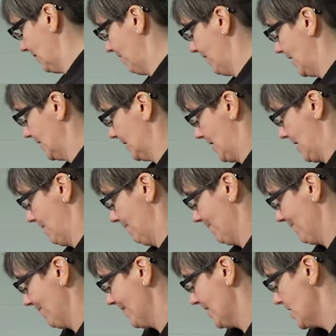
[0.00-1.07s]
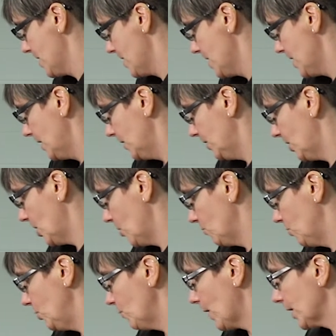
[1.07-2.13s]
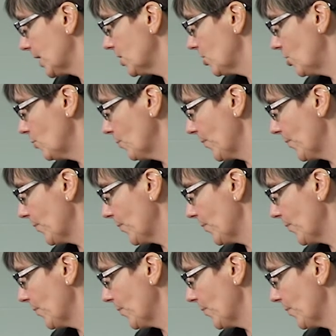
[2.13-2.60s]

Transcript: of that time. So do you want to continue